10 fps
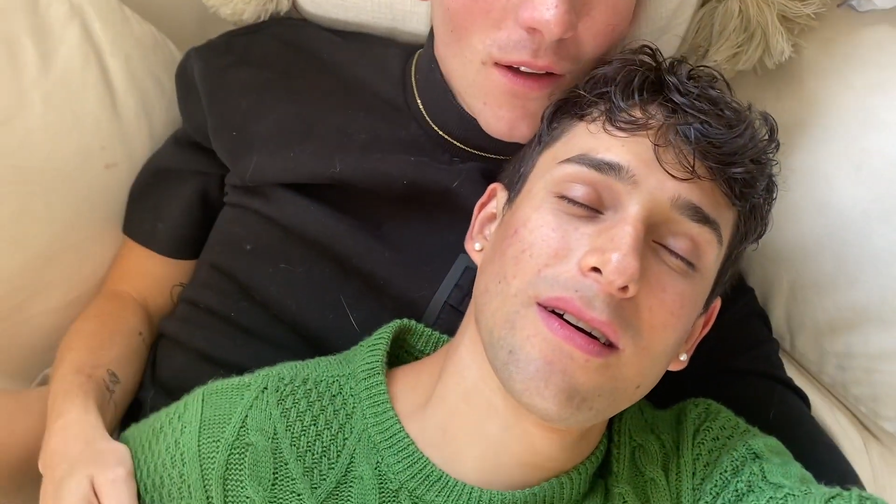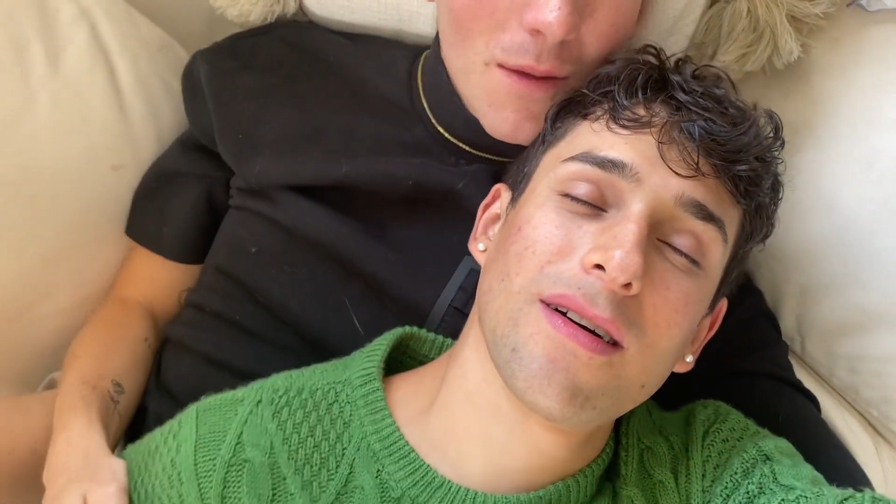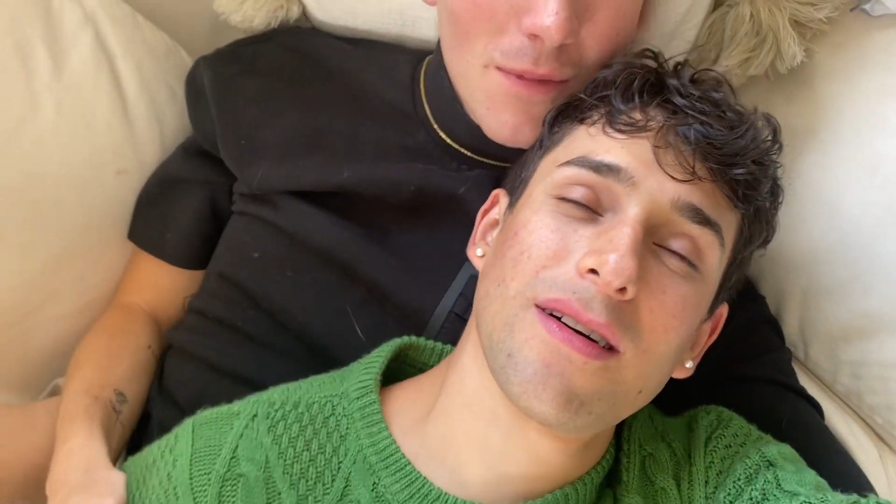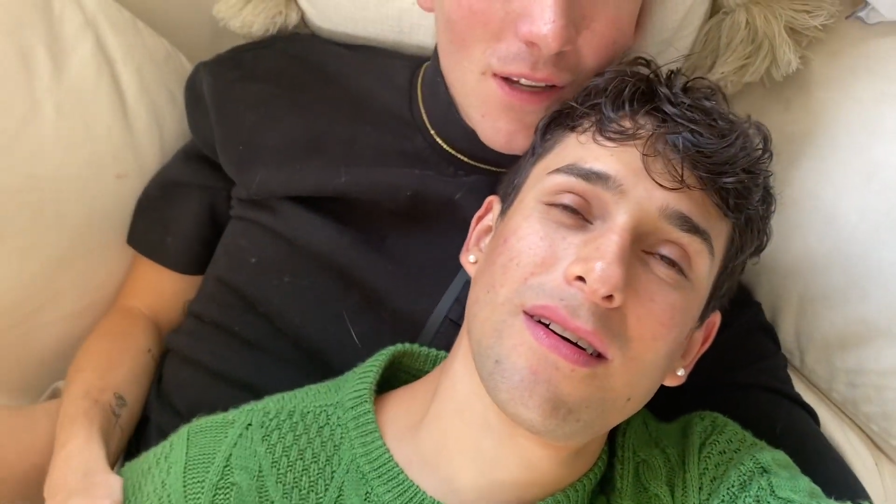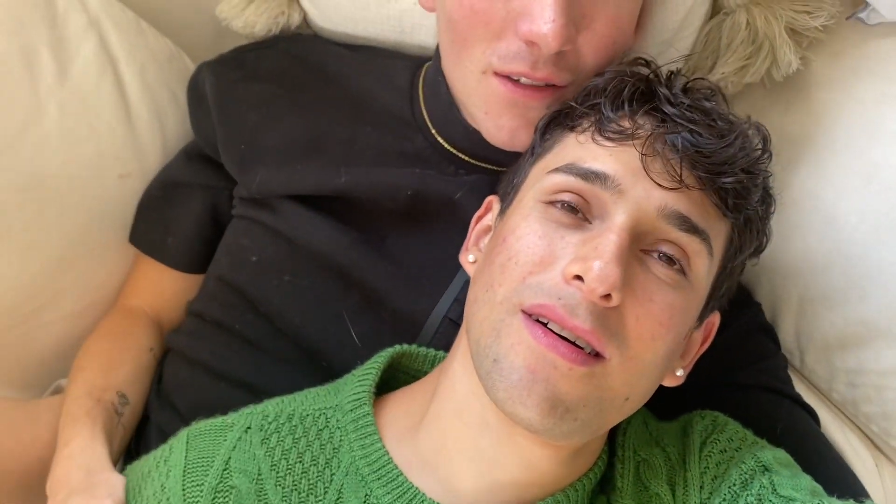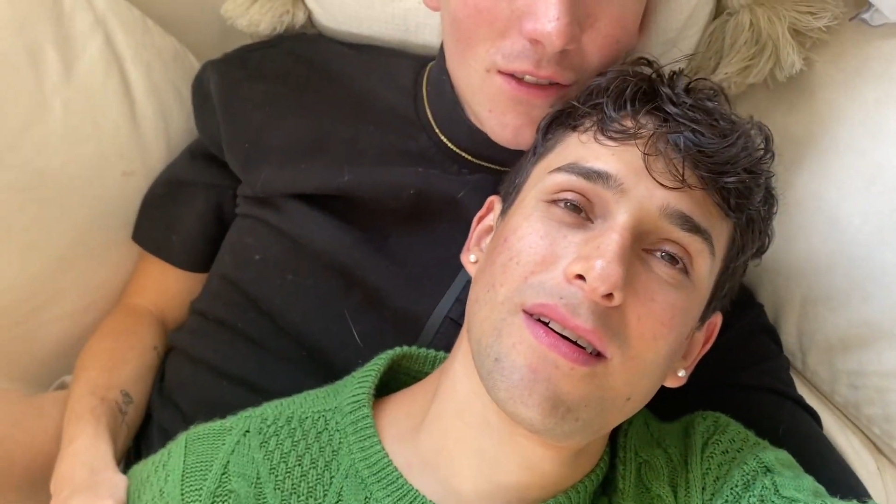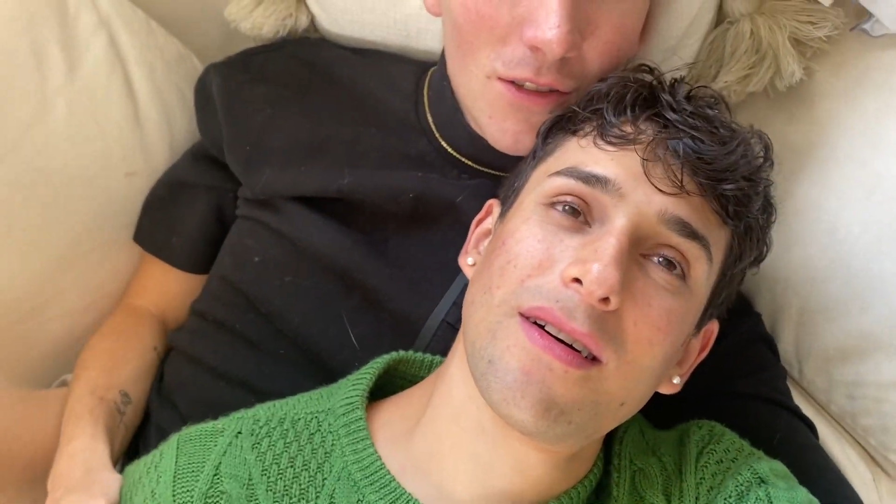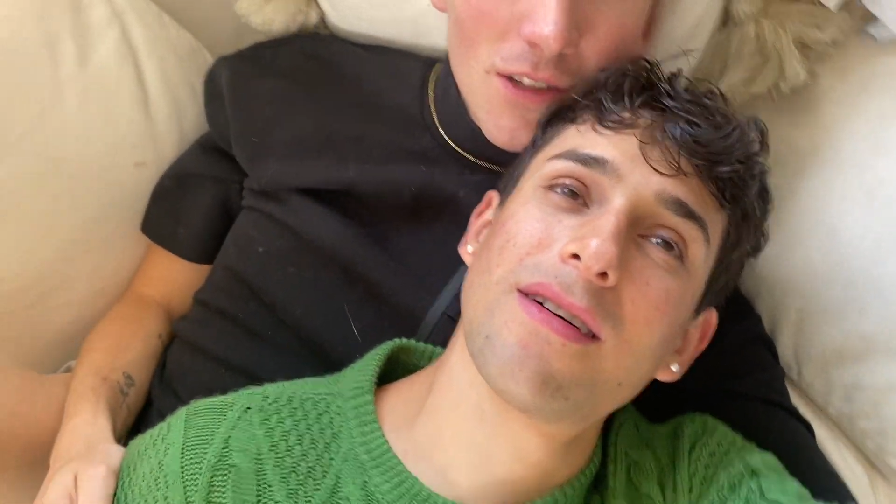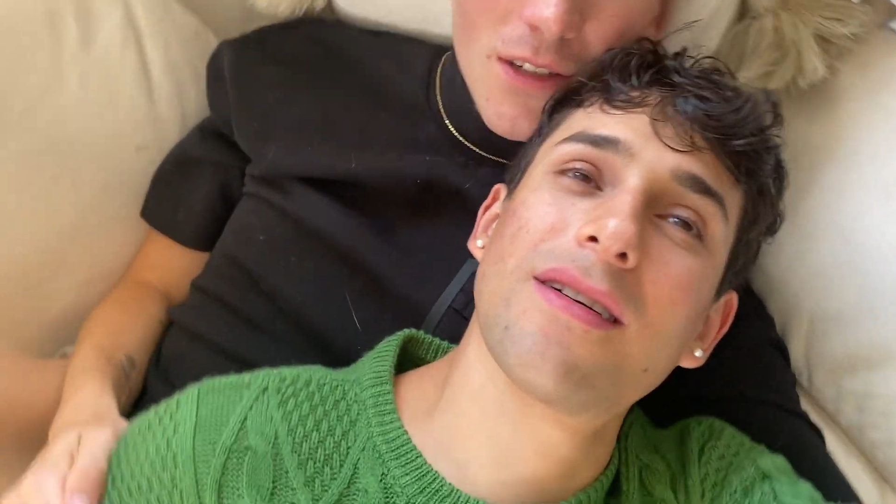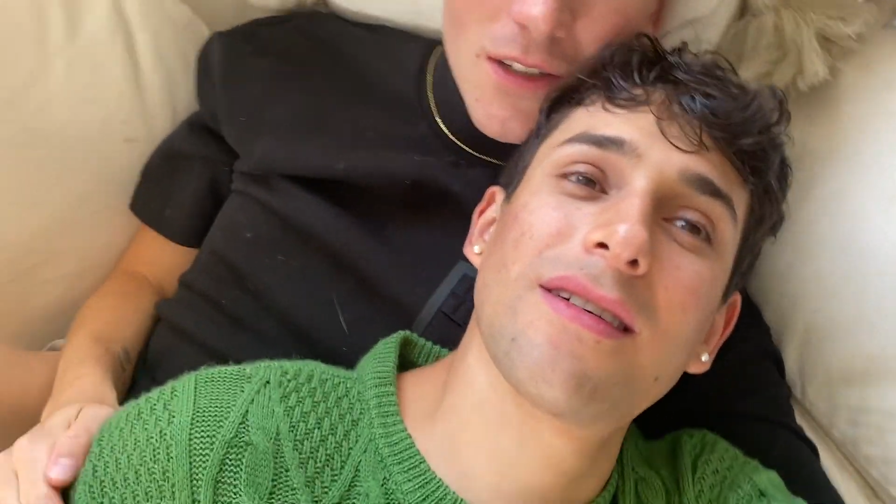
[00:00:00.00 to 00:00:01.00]
I mean, you
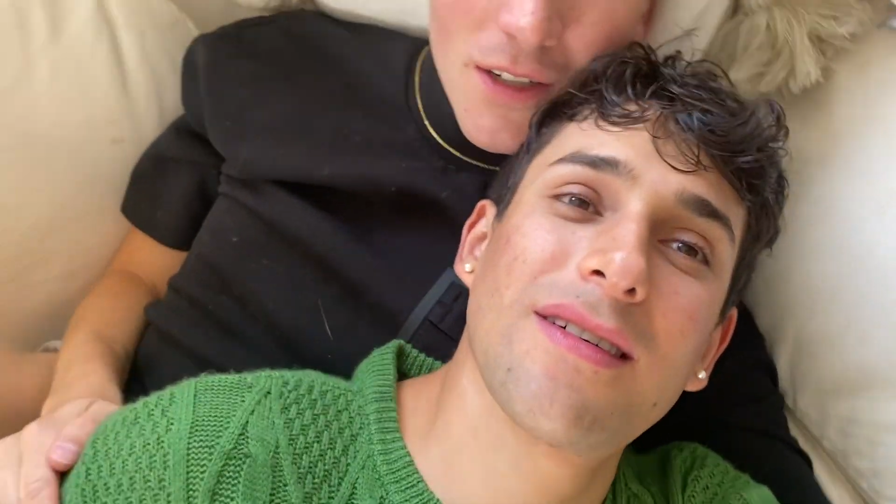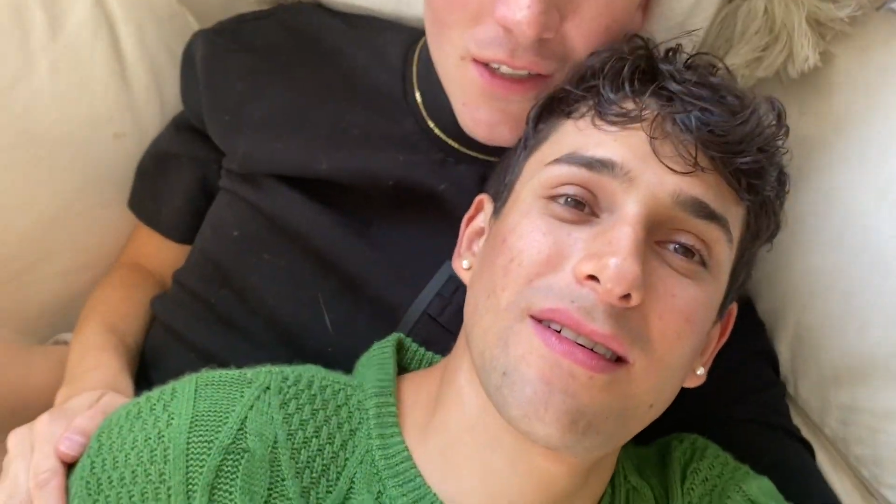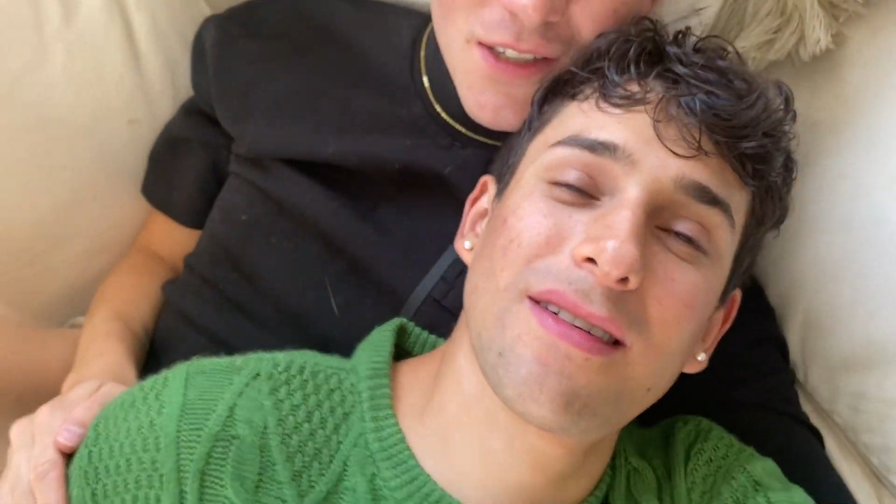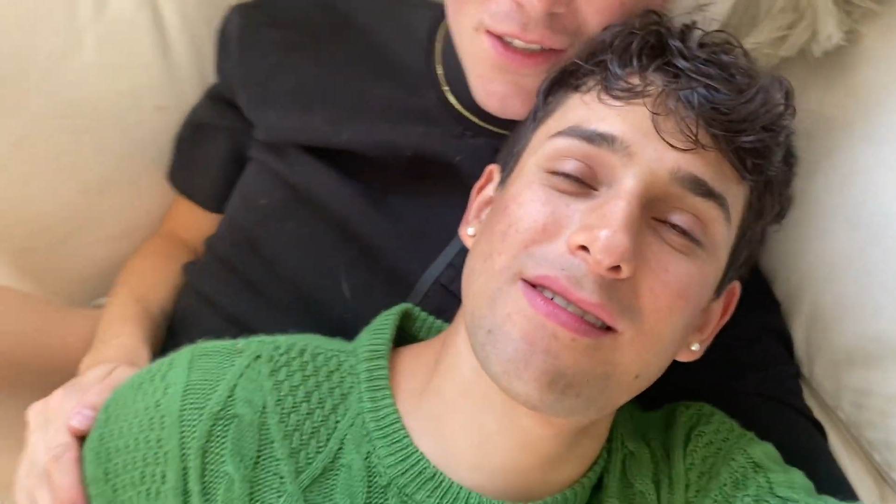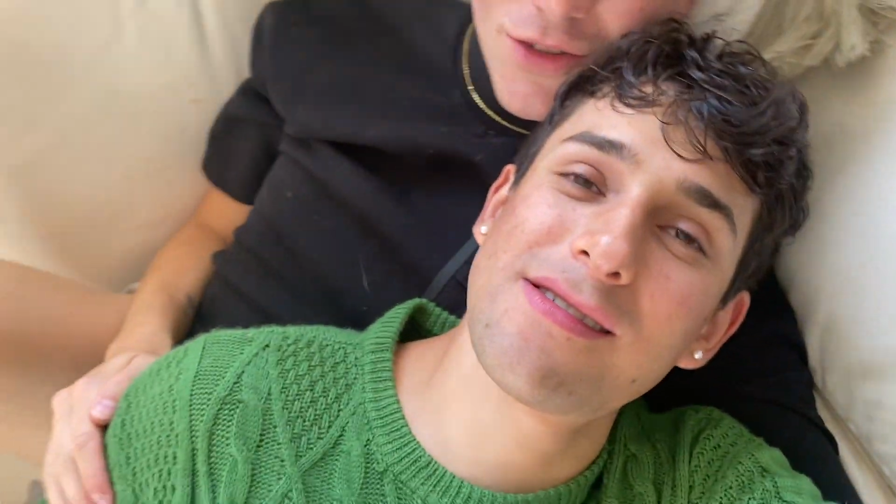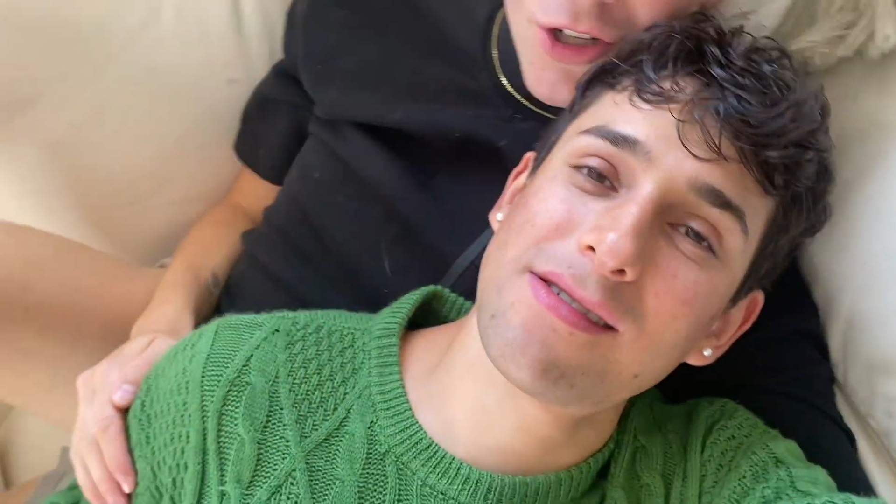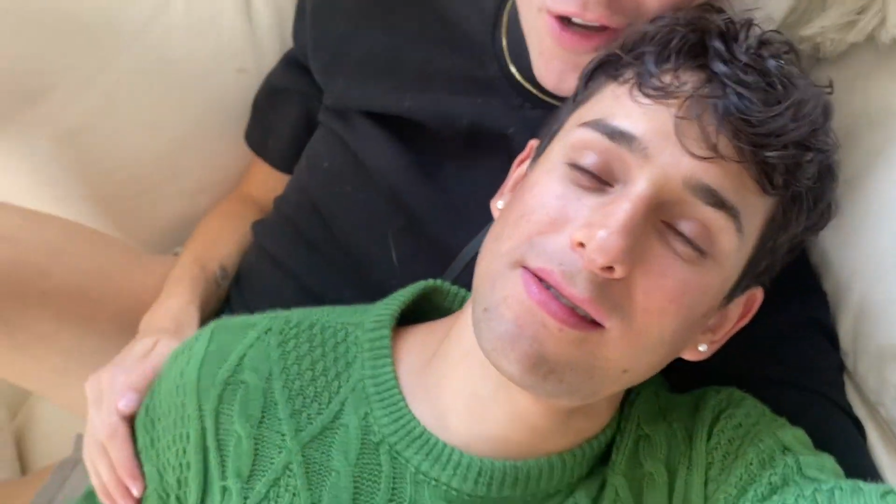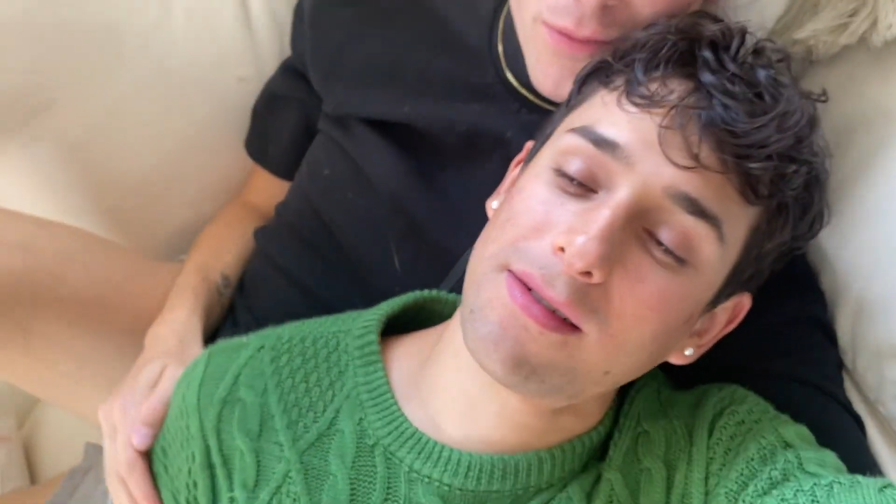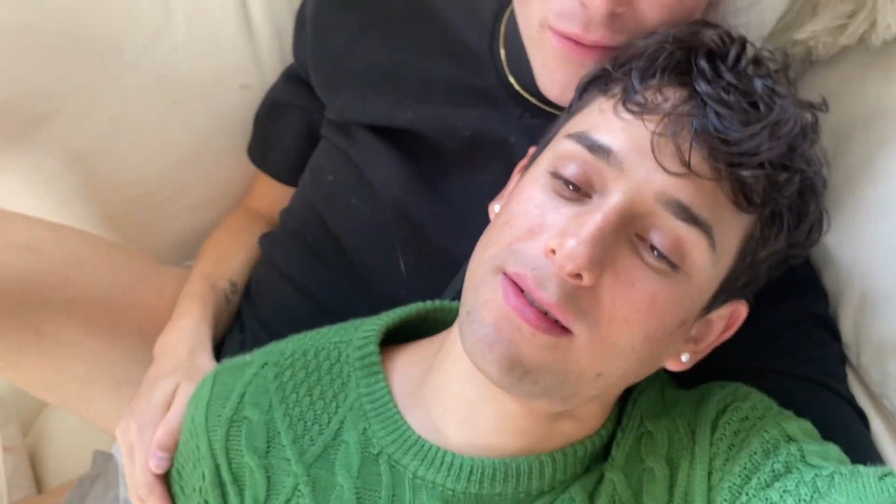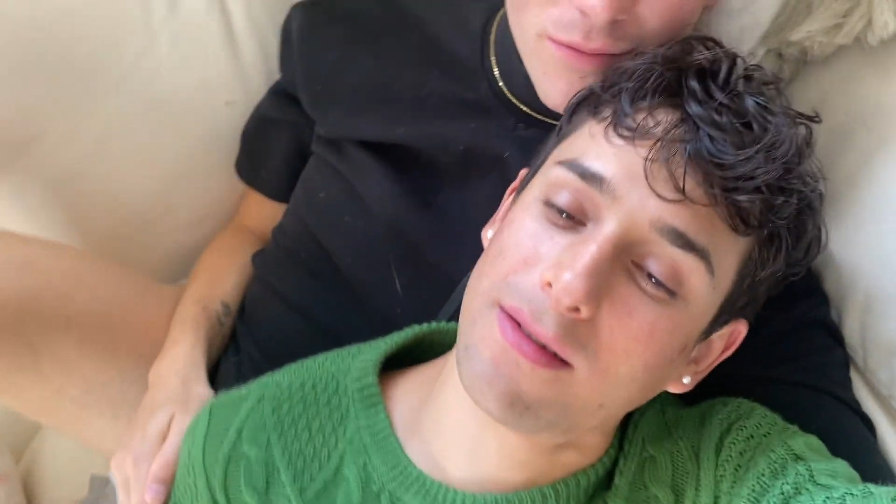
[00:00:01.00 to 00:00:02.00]
did a decent
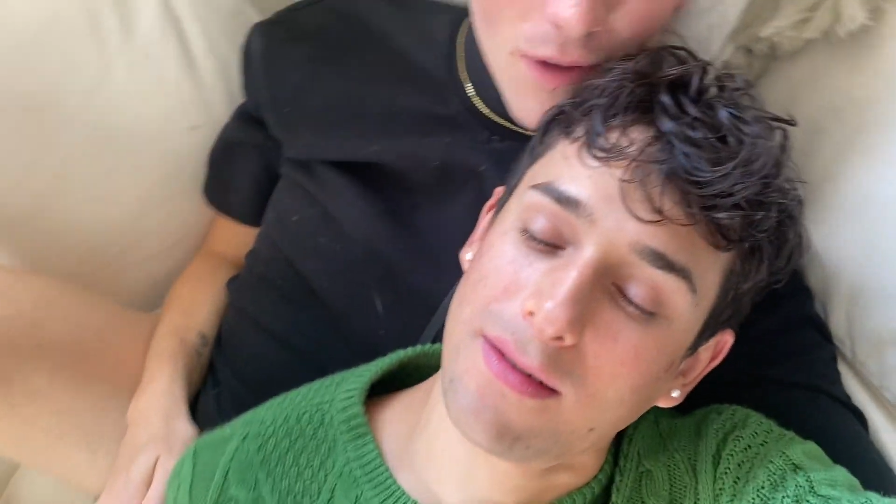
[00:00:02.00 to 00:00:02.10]
job.